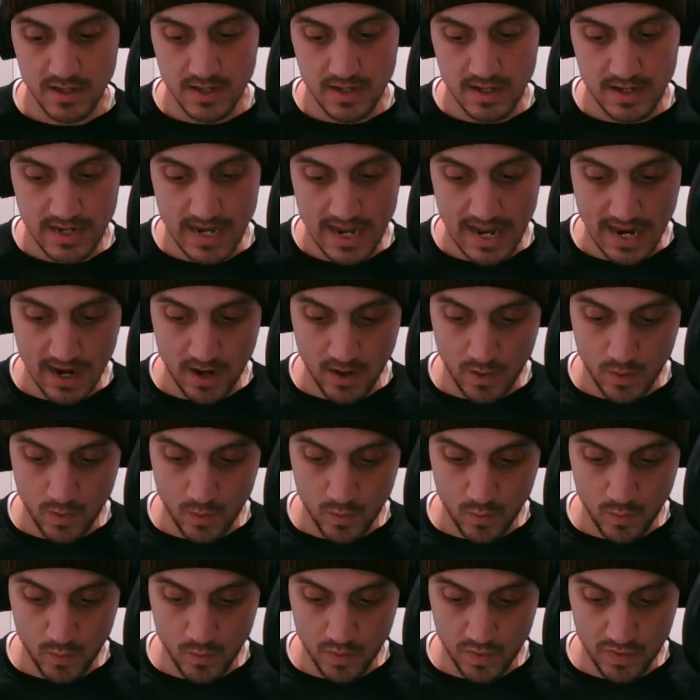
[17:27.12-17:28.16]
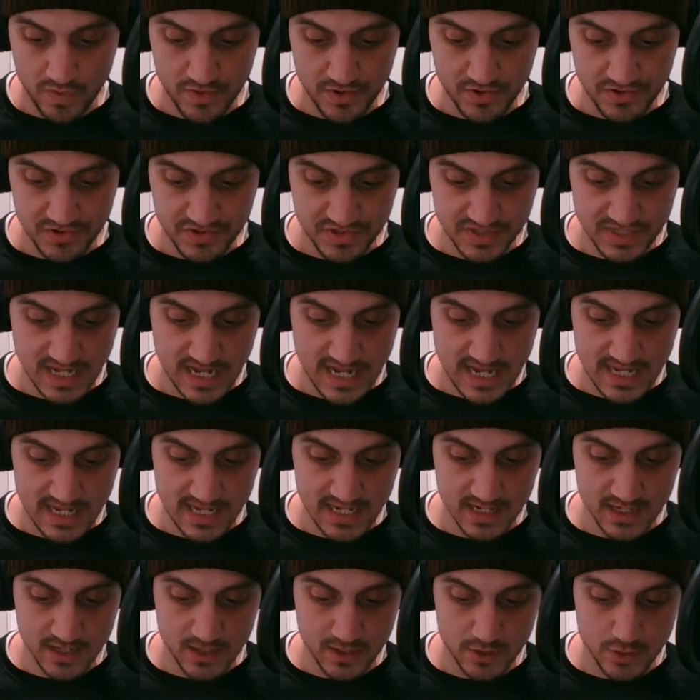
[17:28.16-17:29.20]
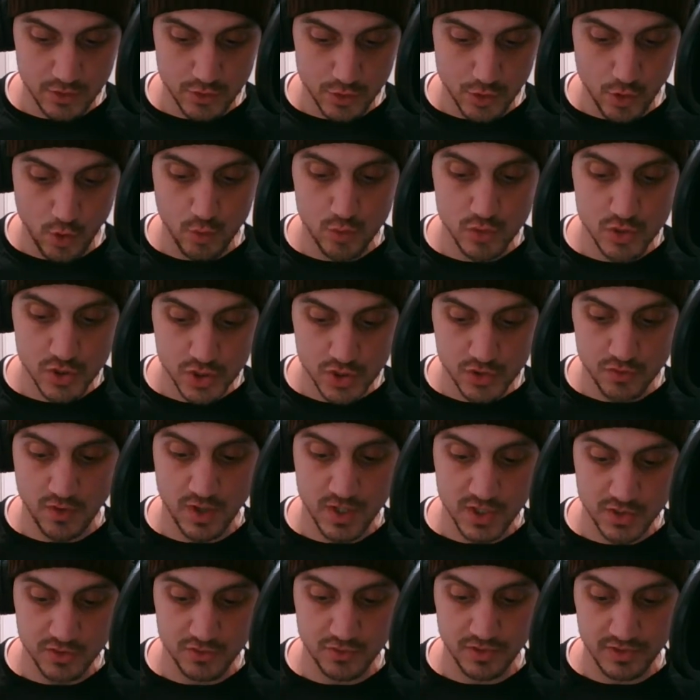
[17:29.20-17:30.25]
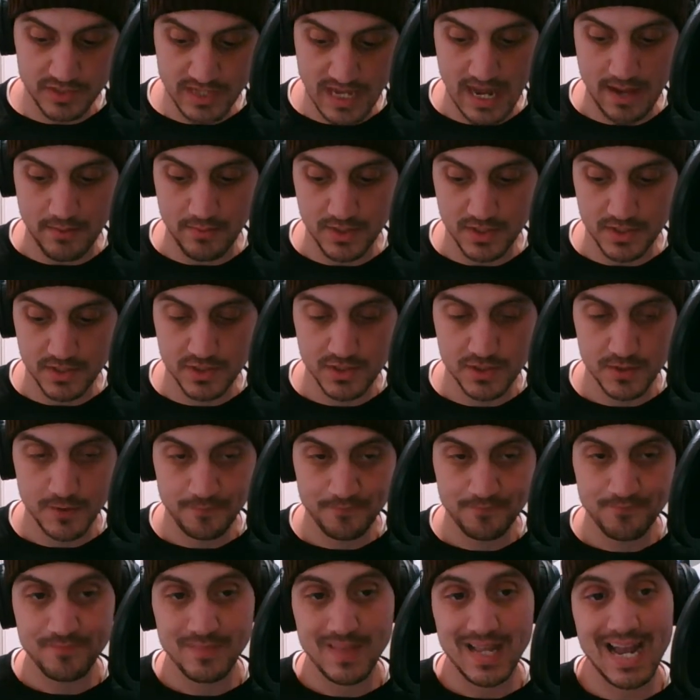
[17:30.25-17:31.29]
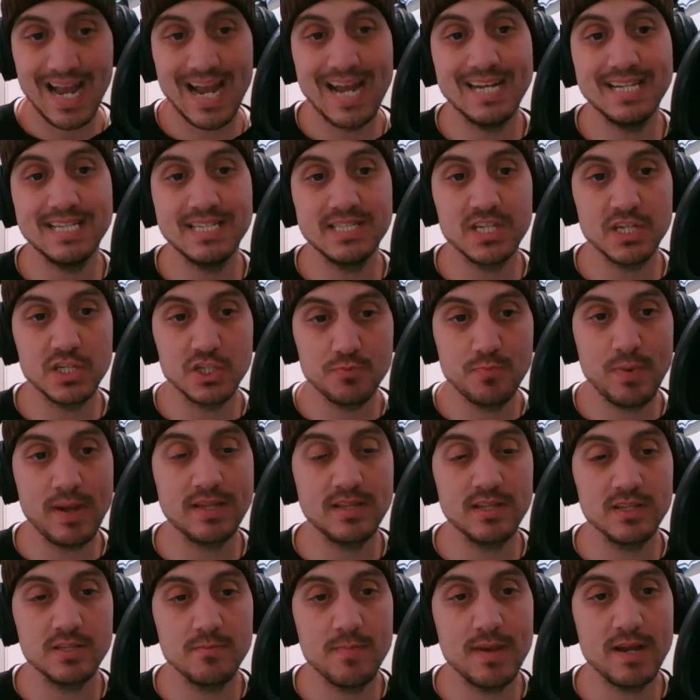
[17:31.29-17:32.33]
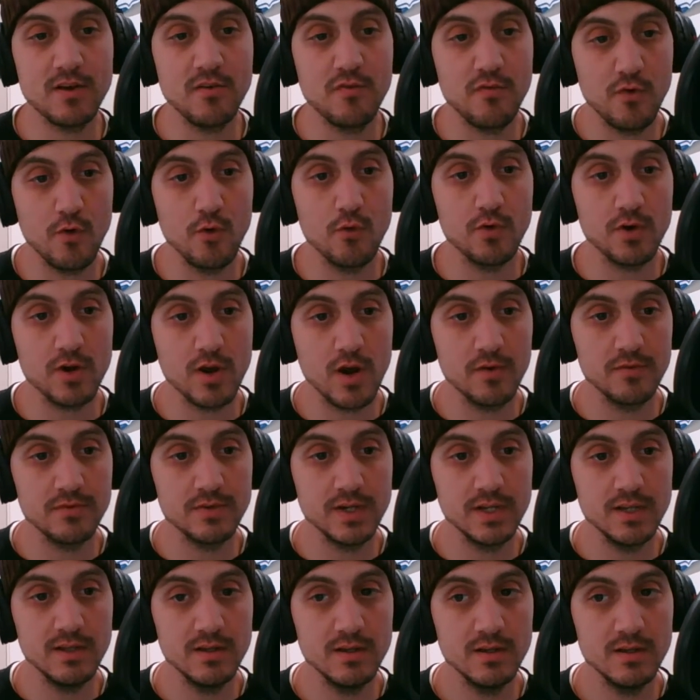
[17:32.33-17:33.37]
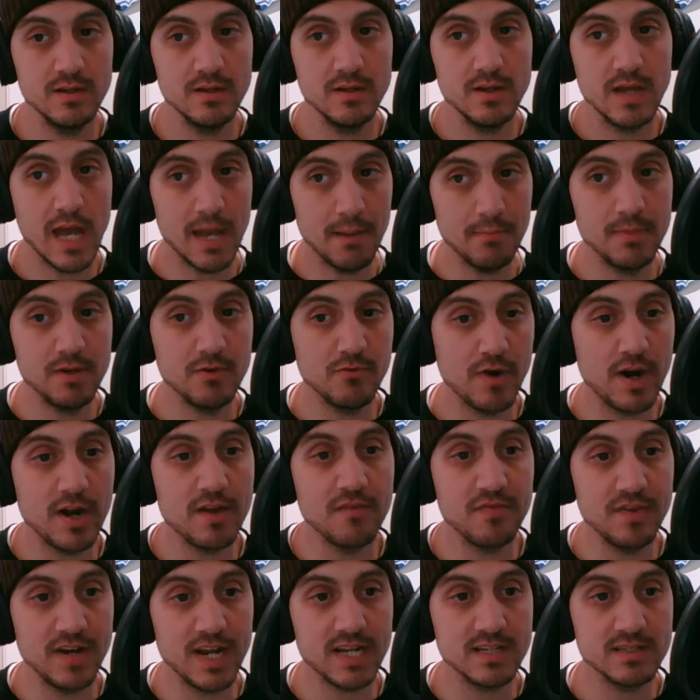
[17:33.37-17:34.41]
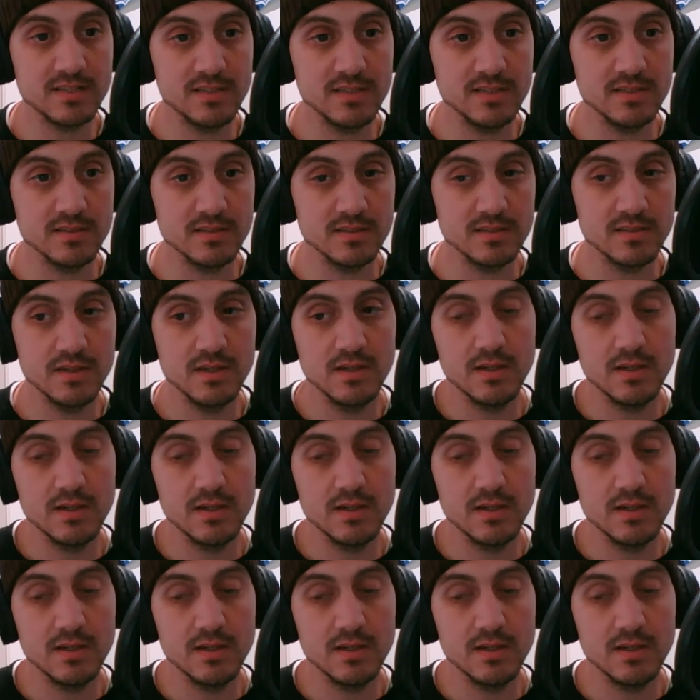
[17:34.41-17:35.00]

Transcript: Now, they're saying no structural damage, and he's expected to make a full recovery and be ready for next season.